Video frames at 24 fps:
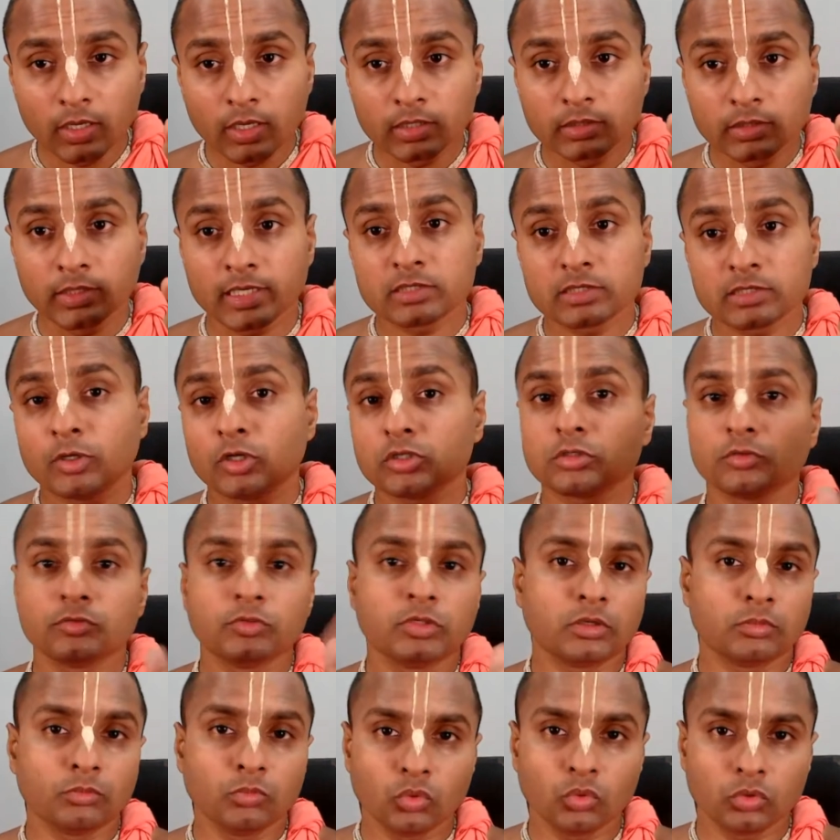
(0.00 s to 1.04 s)
that is because of their
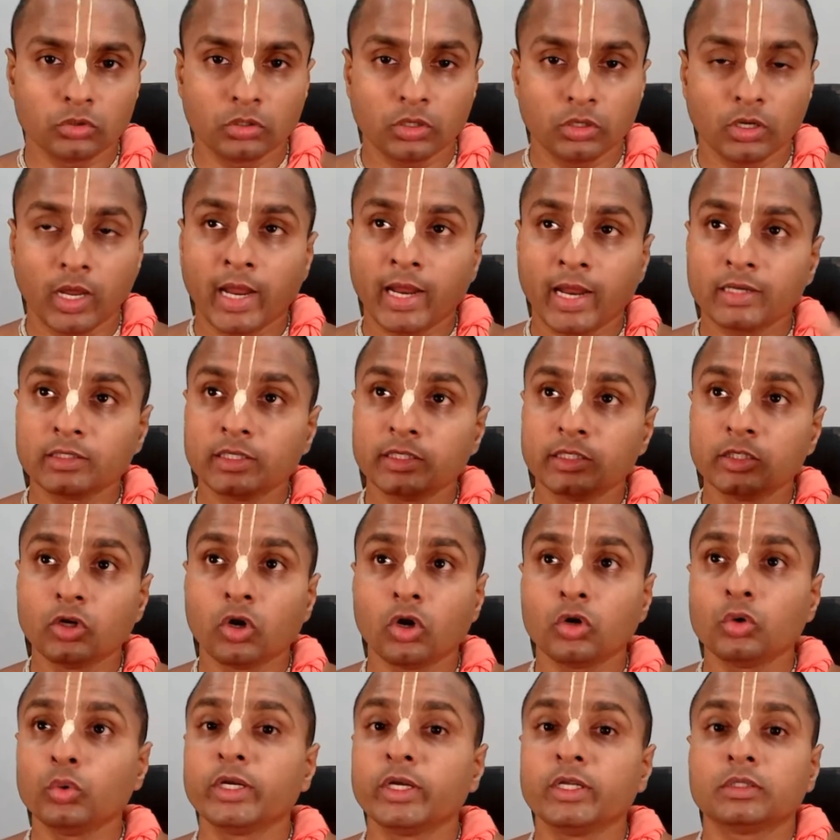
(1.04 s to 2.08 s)
mood, and they did not
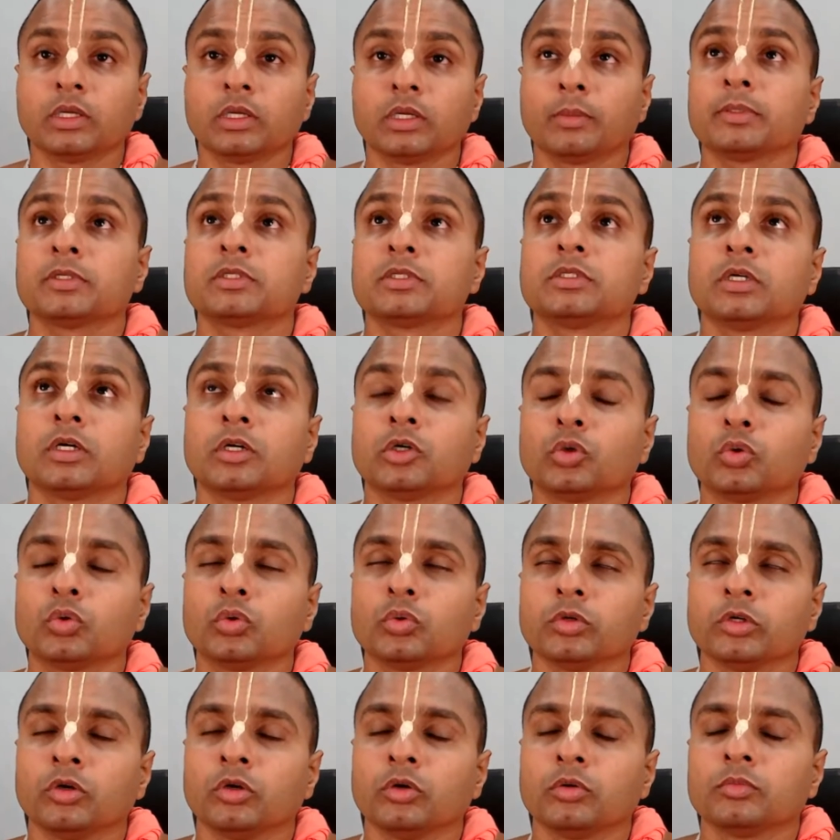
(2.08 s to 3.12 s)
do any tapasya to
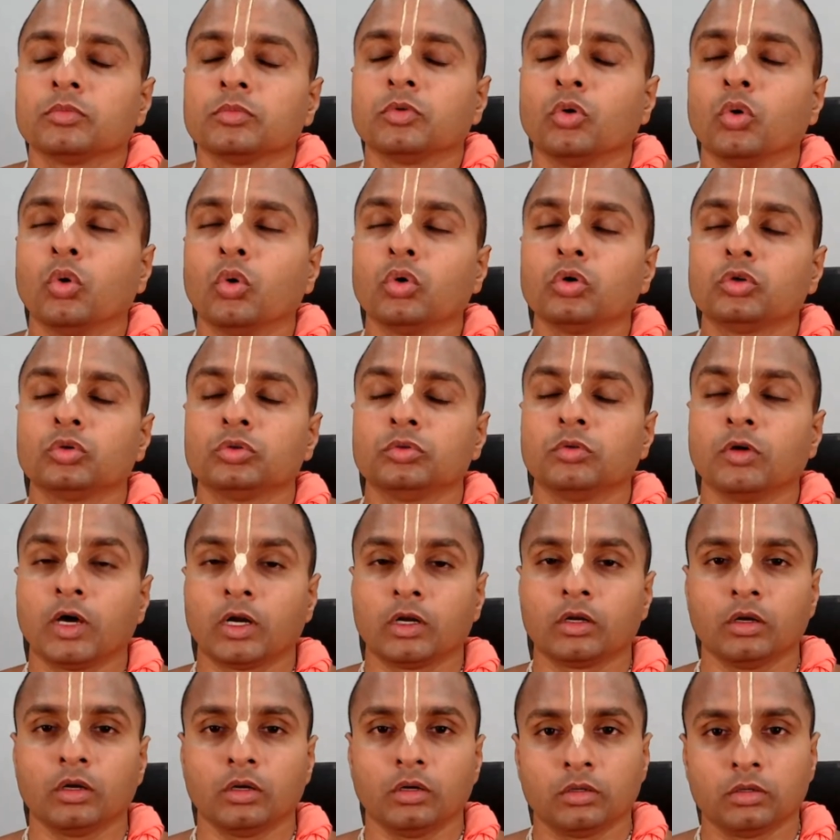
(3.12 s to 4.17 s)
go to
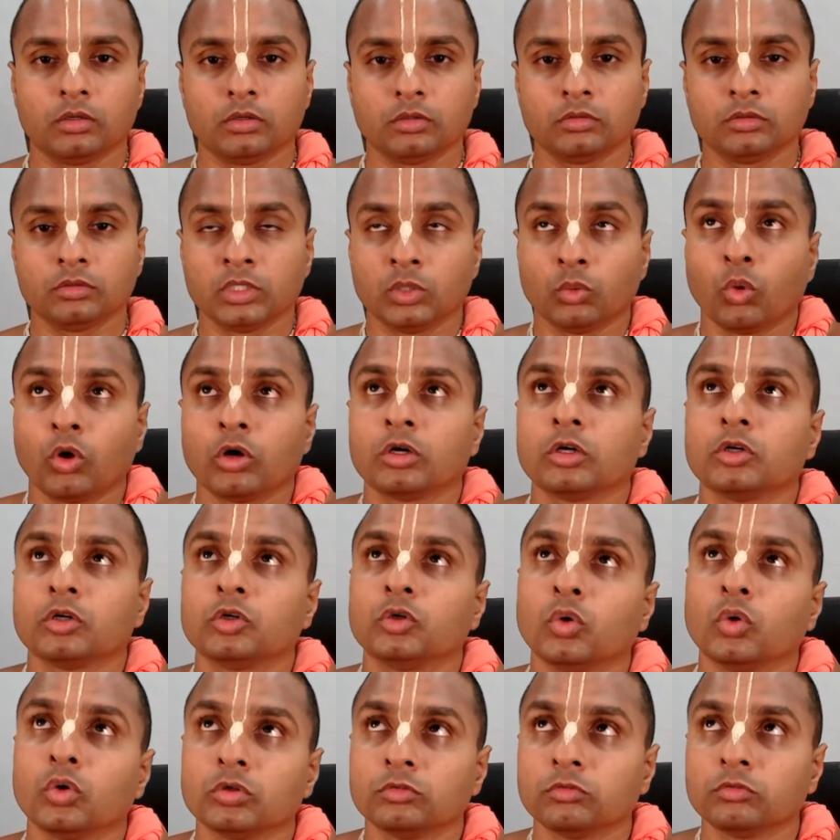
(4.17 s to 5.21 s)
Dwarka. They wanted to
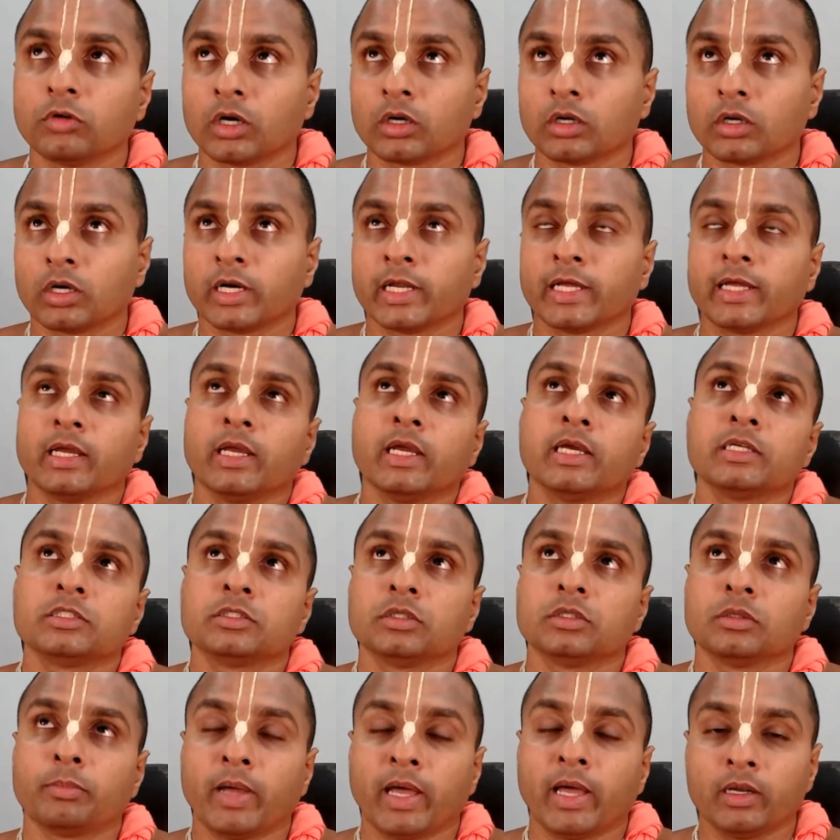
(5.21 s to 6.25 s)
go to Dwarka and engage in
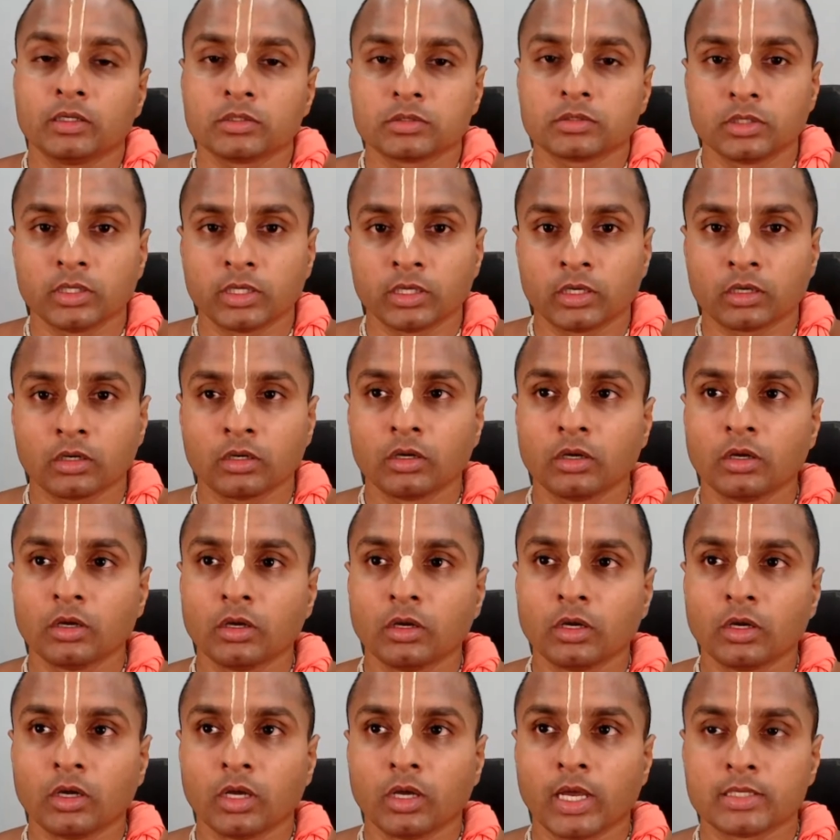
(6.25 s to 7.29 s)
the palace there
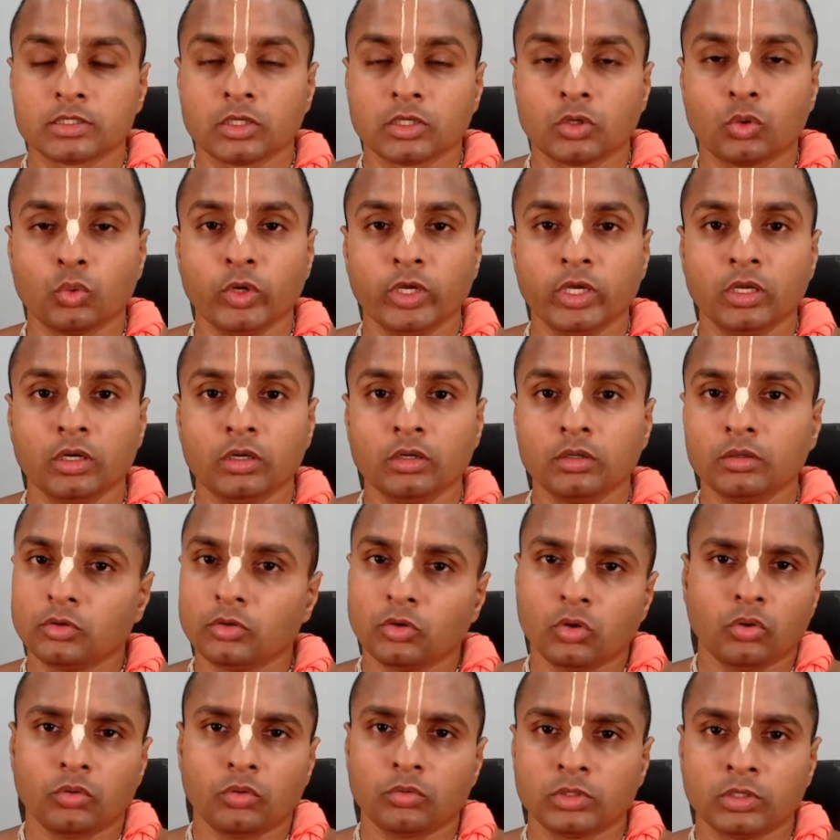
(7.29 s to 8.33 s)
as a queen.
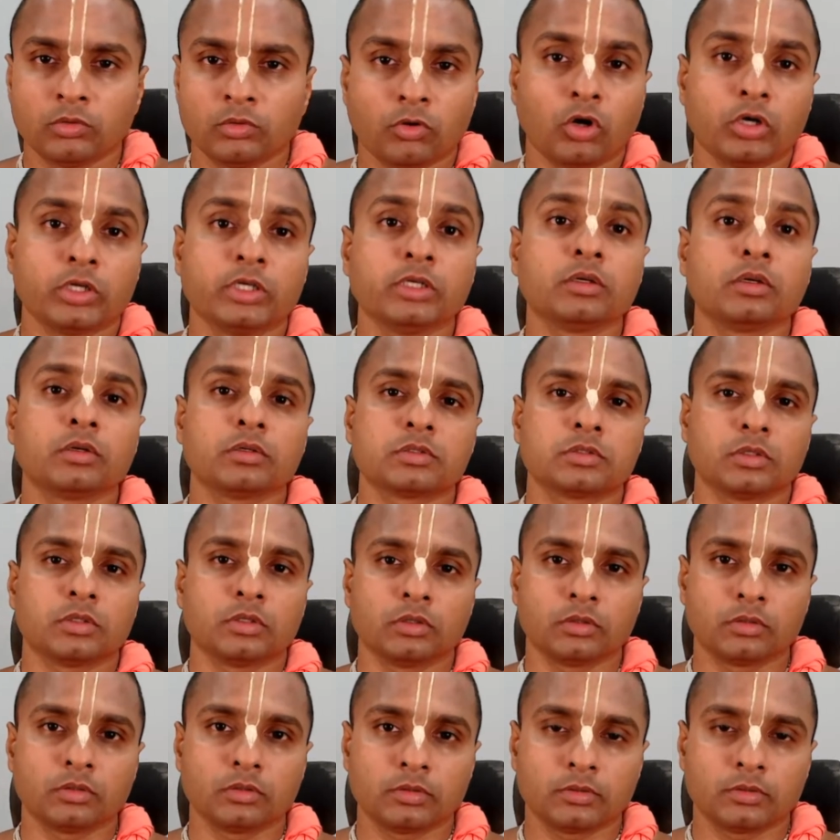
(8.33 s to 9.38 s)
No, they were not interested.
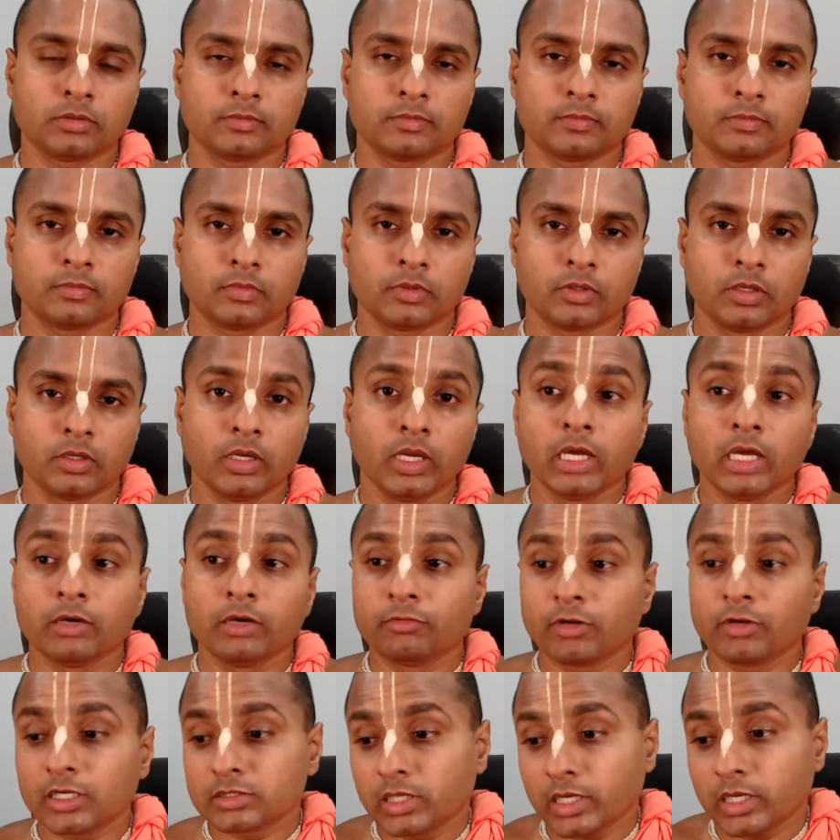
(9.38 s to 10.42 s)

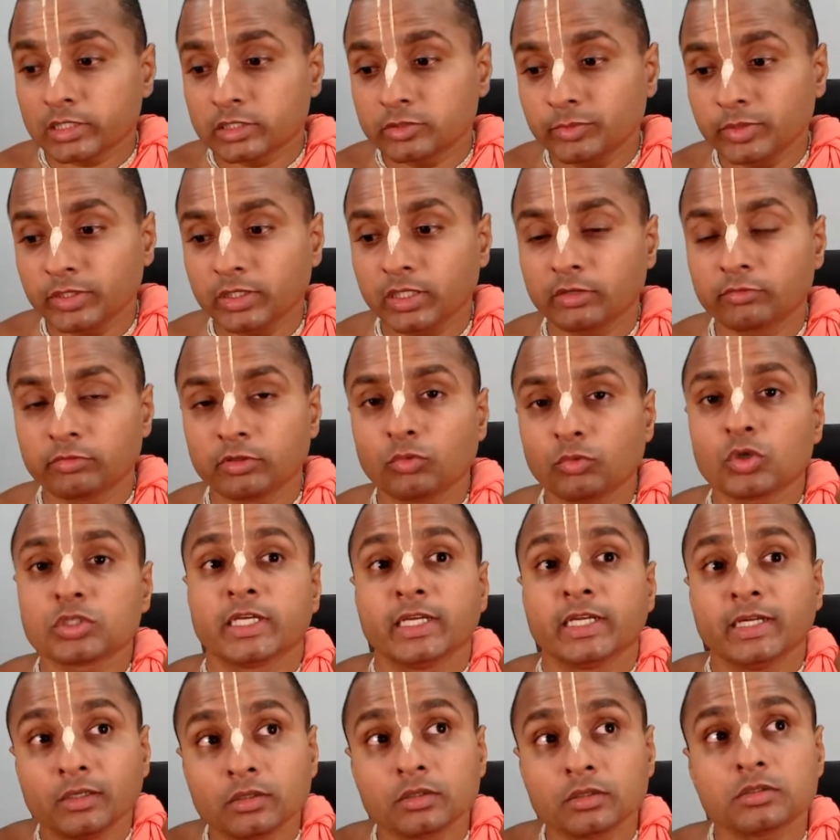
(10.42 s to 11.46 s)
Whereas Lakshmi Devi was
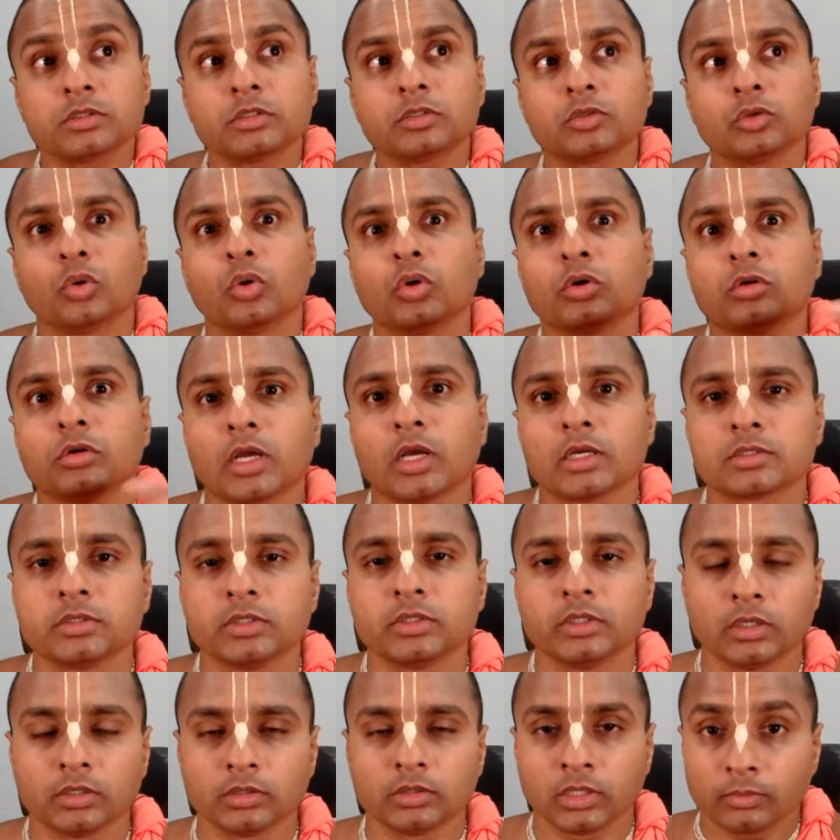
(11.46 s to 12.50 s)
interested to go to Ras
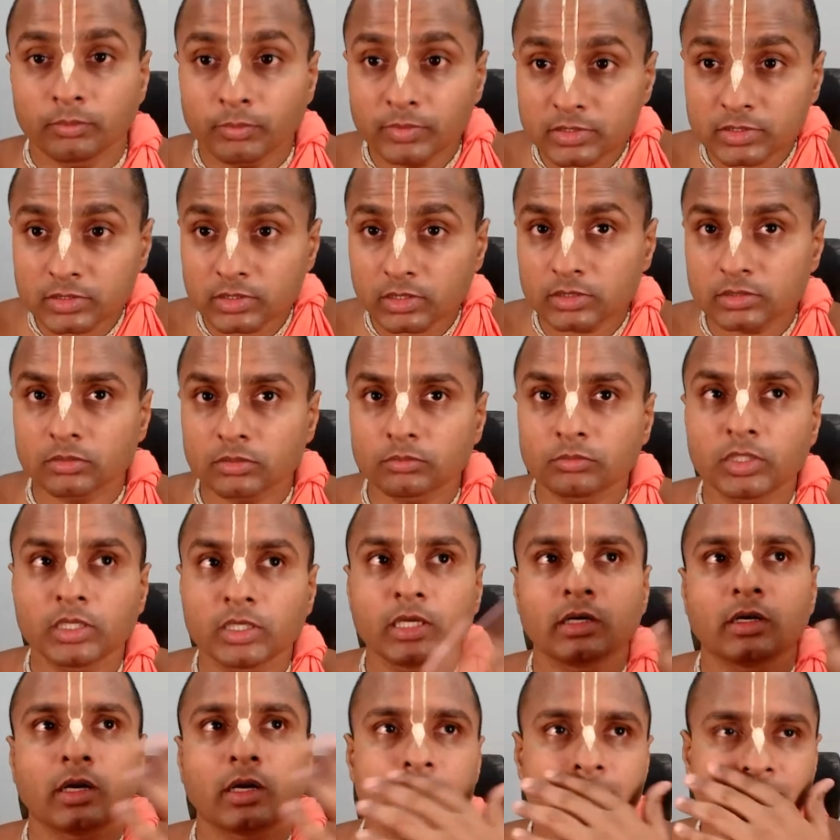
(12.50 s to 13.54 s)
Leela. That means there is something in
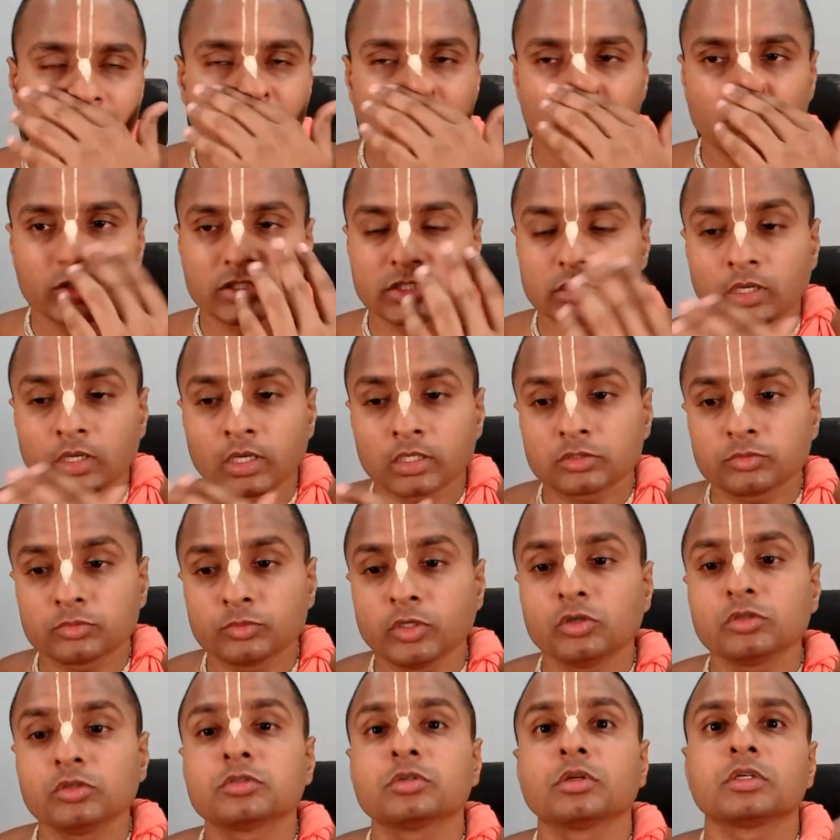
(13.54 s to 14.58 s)
Ras Leela which Lakshmi
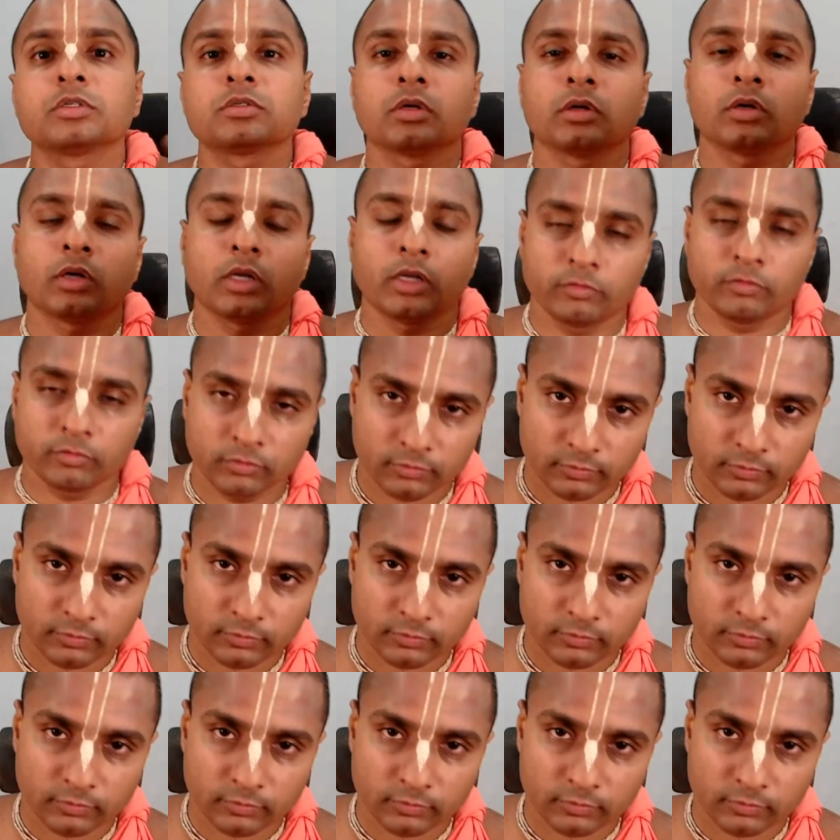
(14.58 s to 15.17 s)
also does not have.